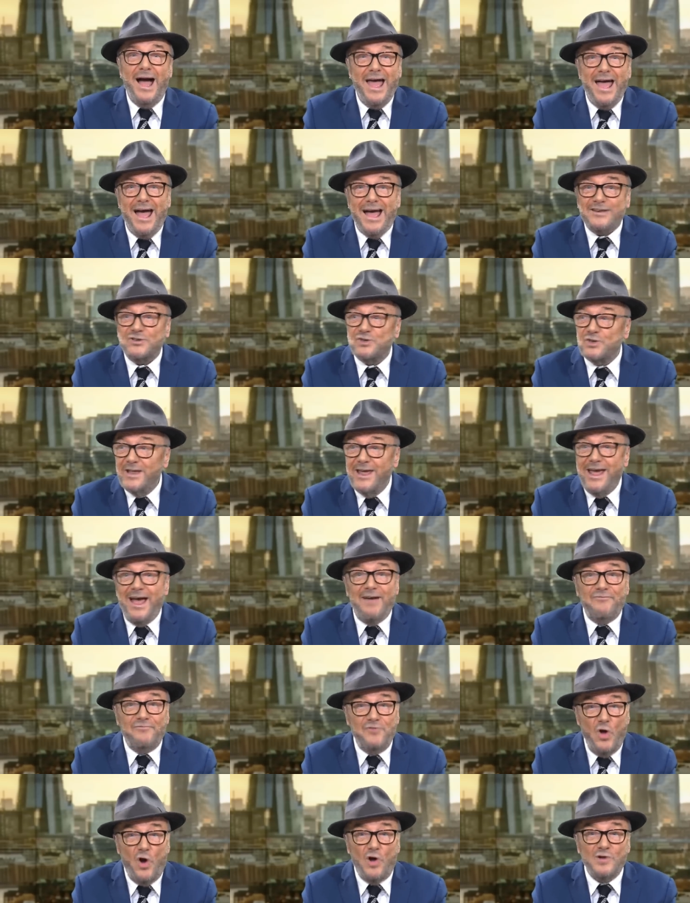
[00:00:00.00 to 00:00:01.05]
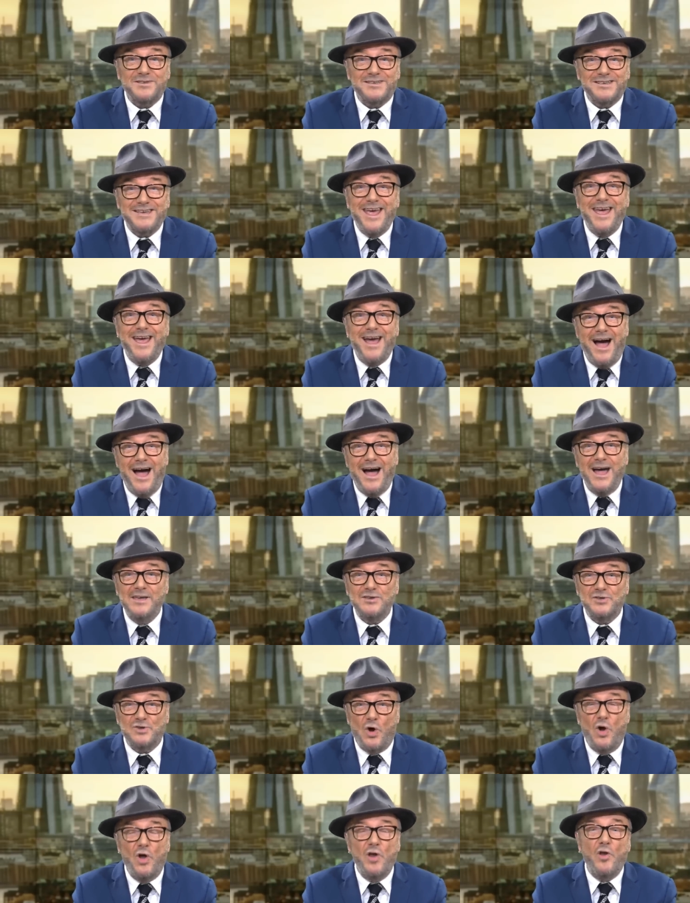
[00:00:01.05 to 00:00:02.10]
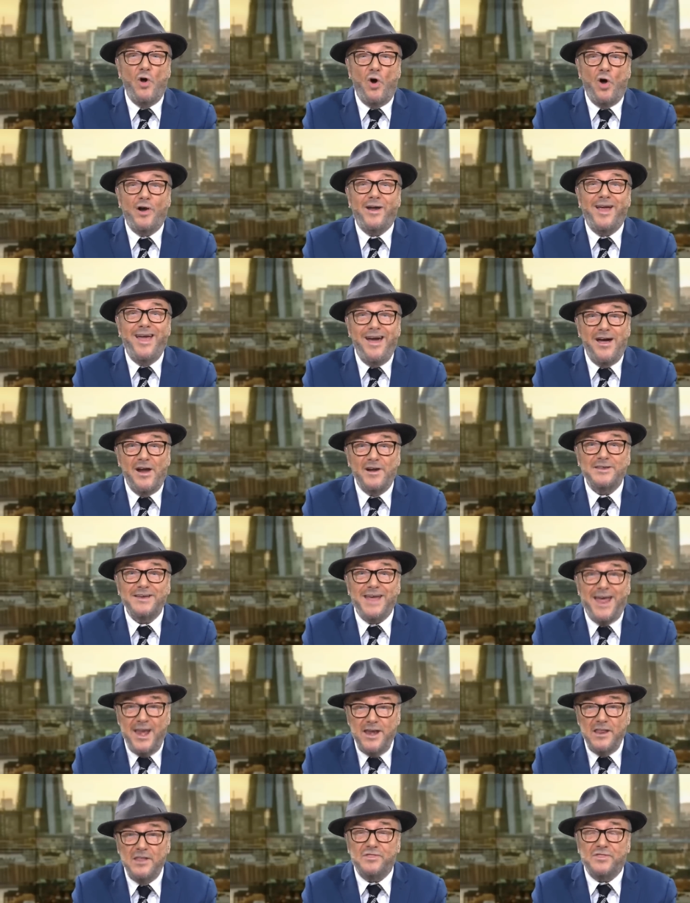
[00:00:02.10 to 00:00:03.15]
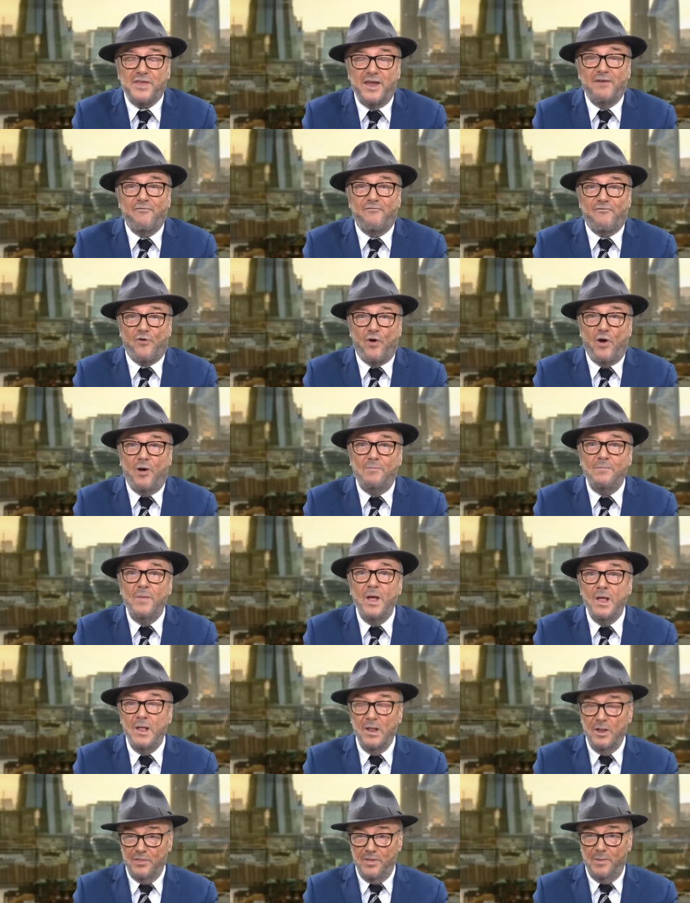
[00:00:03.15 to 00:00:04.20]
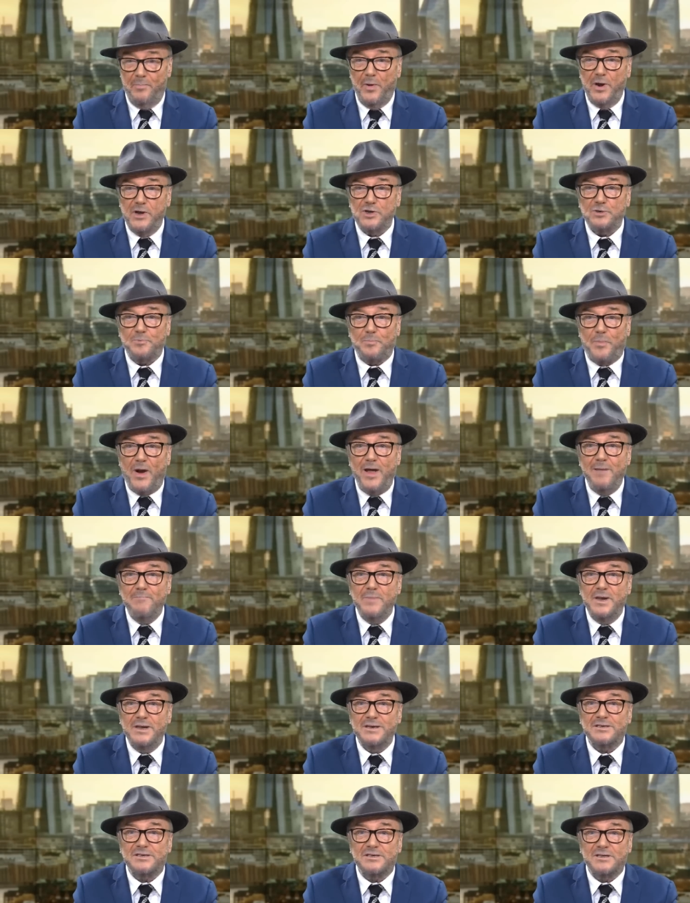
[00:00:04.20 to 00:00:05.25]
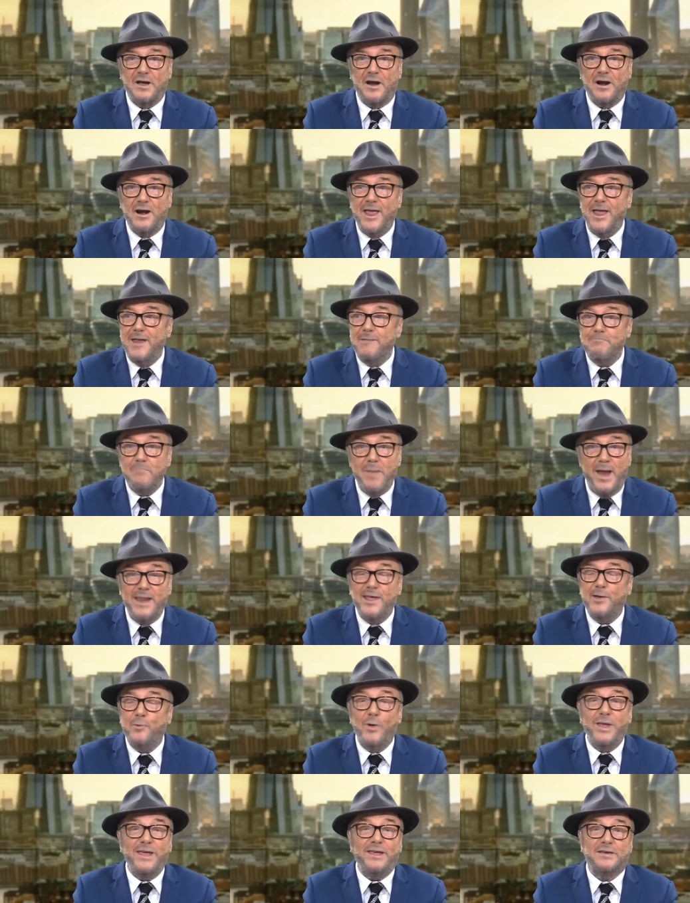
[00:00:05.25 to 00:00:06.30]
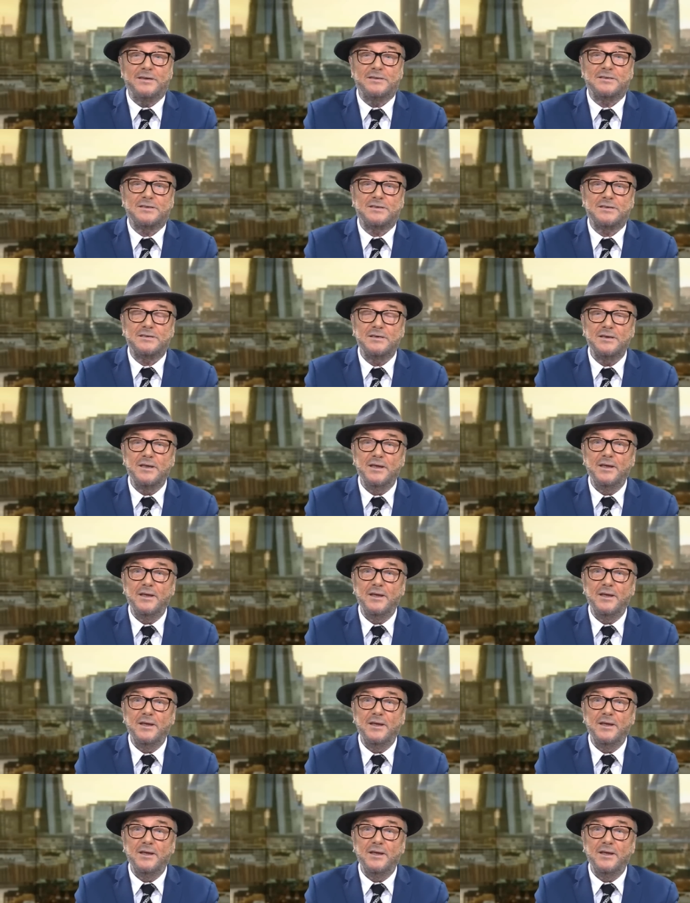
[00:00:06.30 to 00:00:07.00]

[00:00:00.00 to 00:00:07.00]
I actually have not set eyes on or heard anything from the British Prime Minister in many weeks.